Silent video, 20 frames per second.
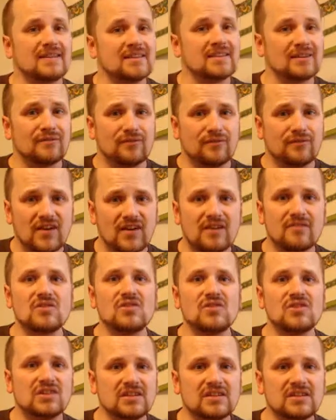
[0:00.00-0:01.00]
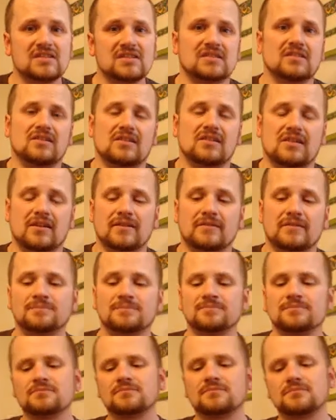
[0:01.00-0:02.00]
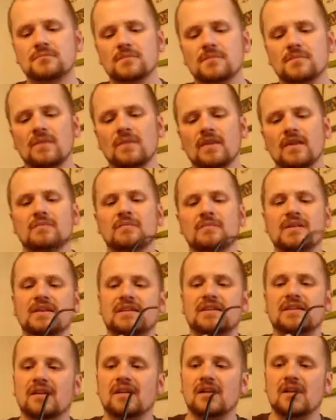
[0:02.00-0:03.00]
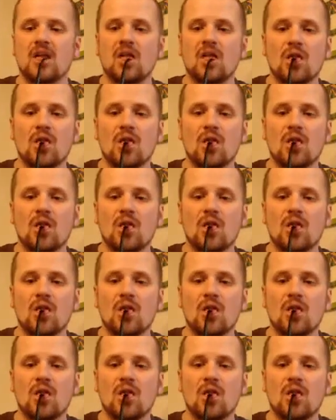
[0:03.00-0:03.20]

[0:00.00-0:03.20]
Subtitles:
It's a very good cigar. I mean,